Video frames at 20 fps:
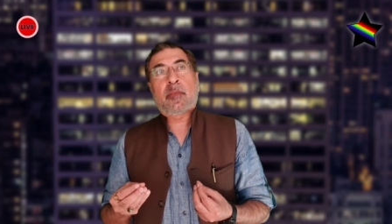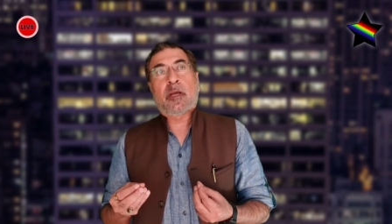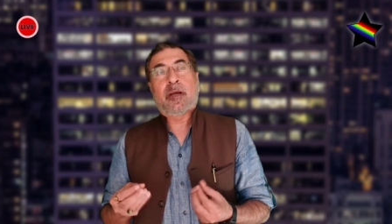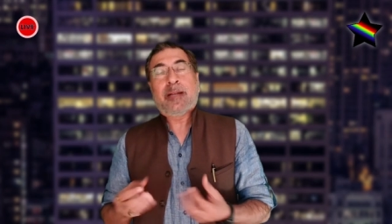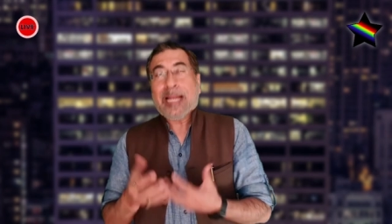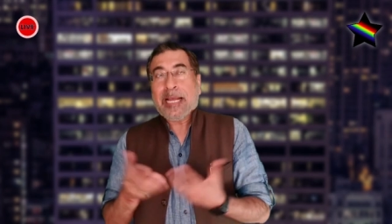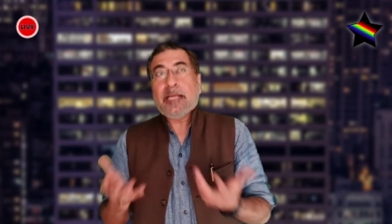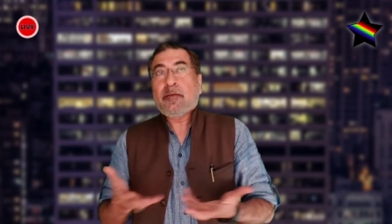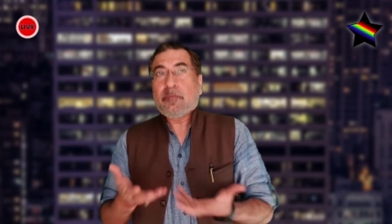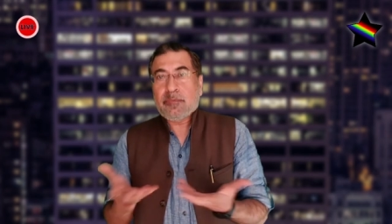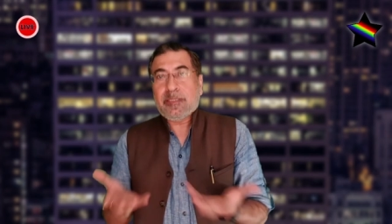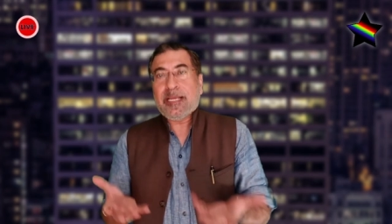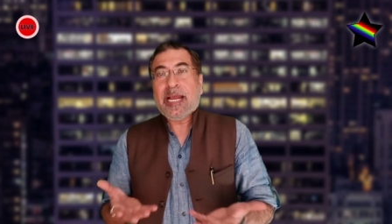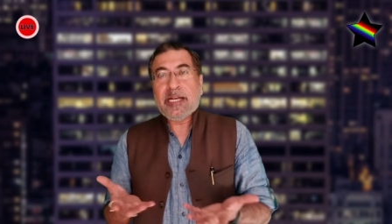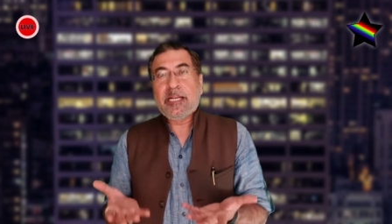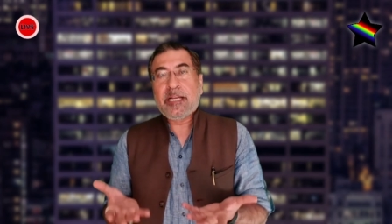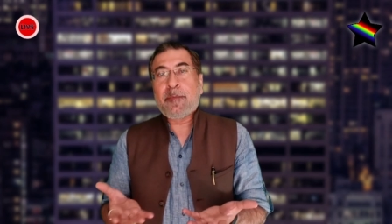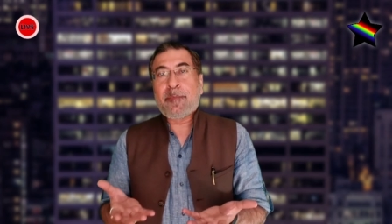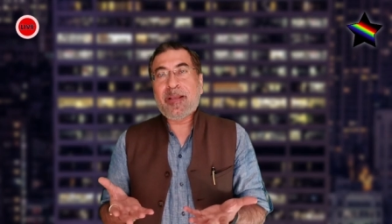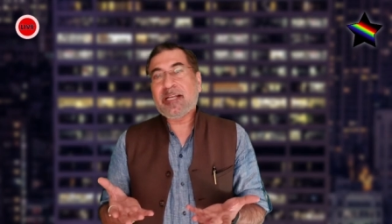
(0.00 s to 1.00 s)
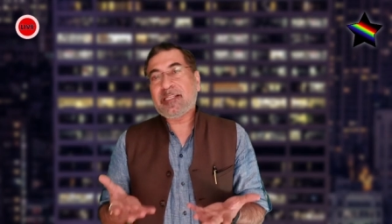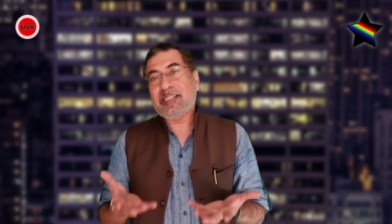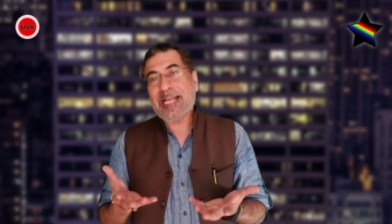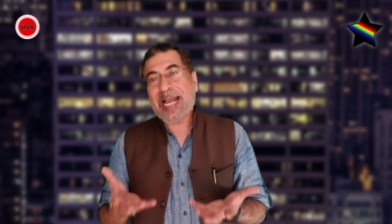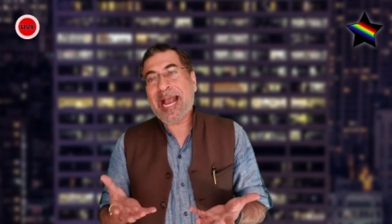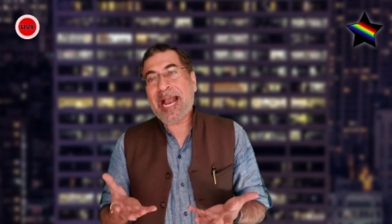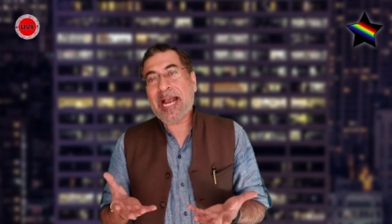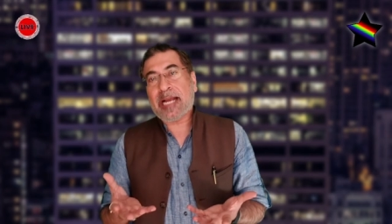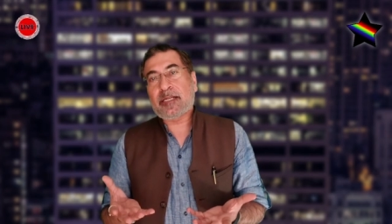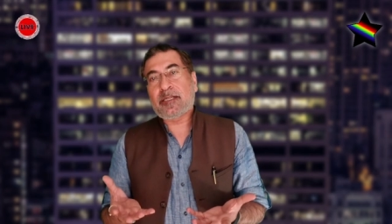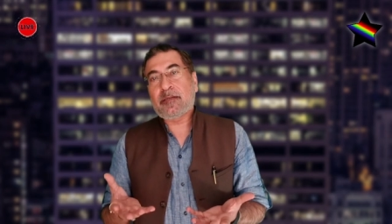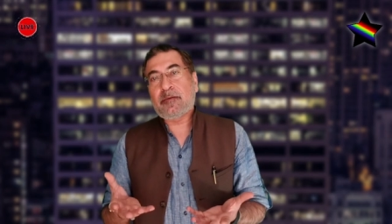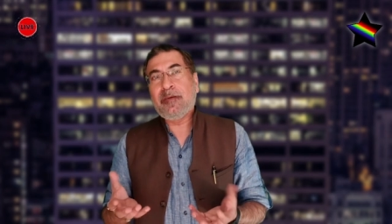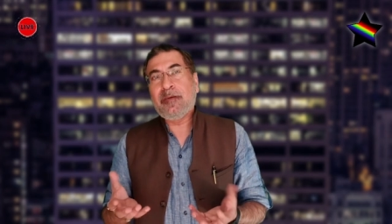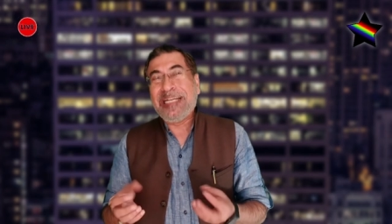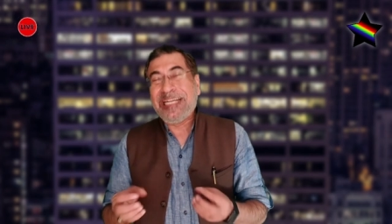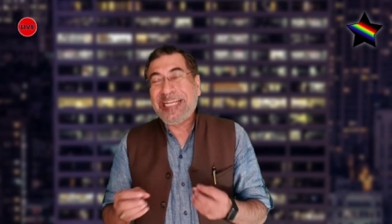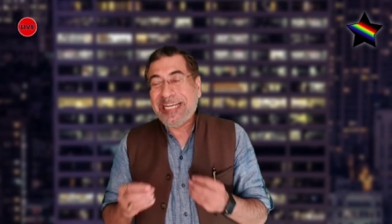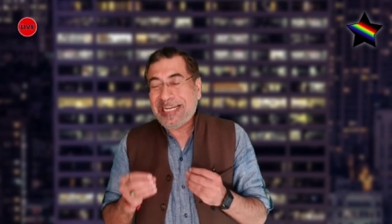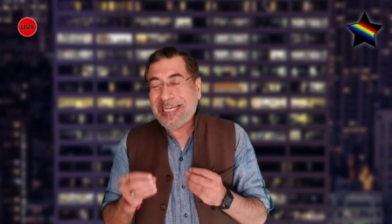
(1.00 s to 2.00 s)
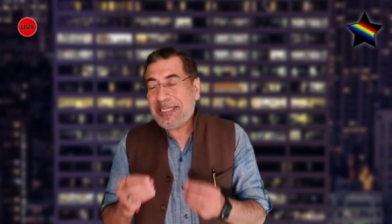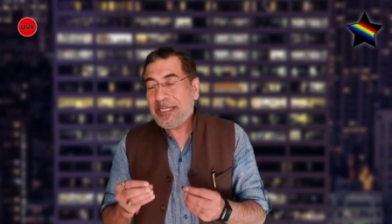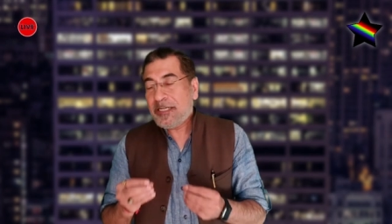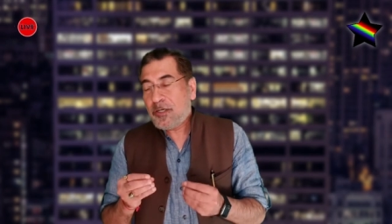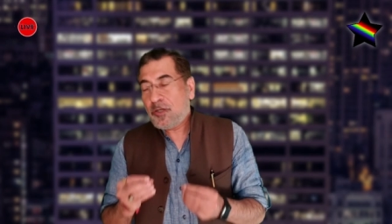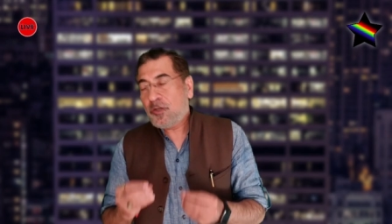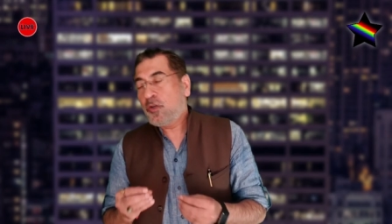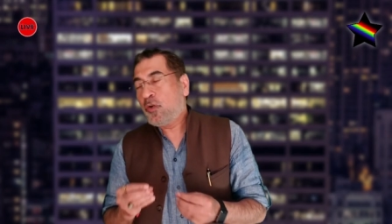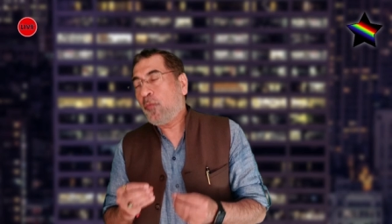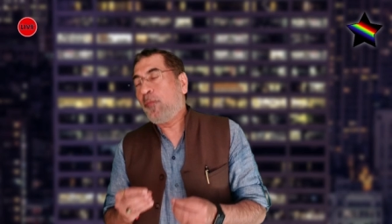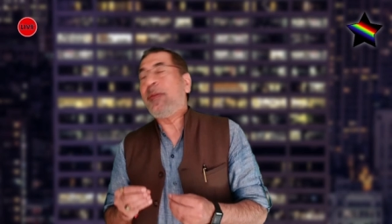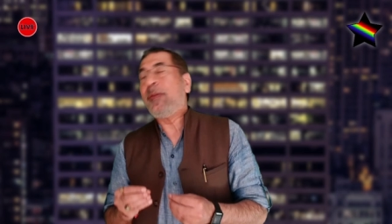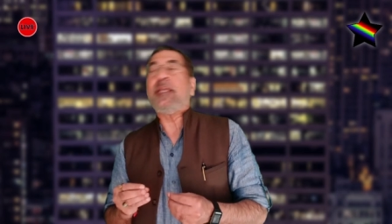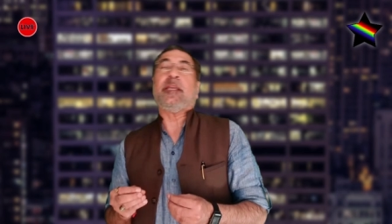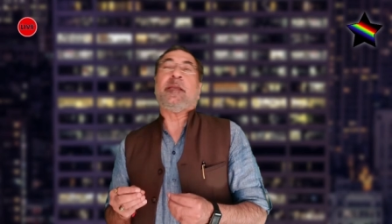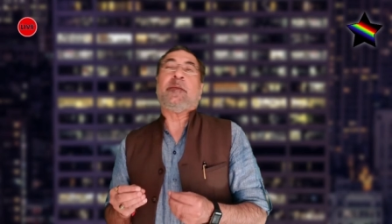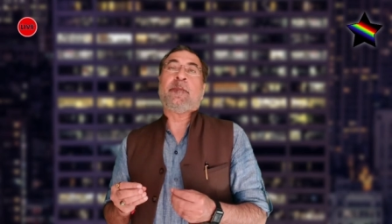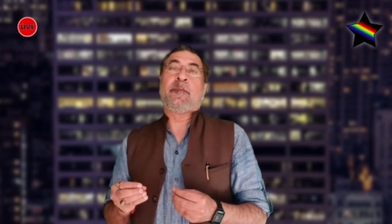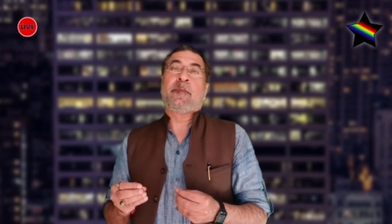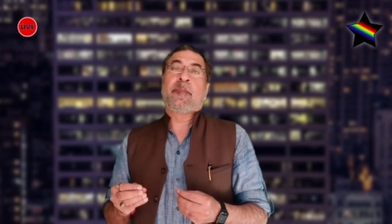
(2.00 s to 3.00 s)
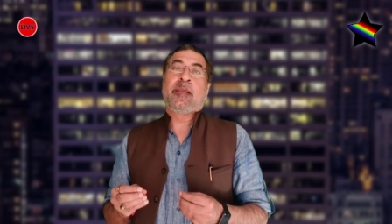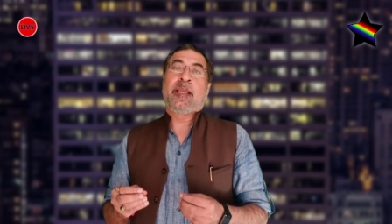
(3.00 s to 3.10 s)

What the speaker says: like the NDPS Act needed to be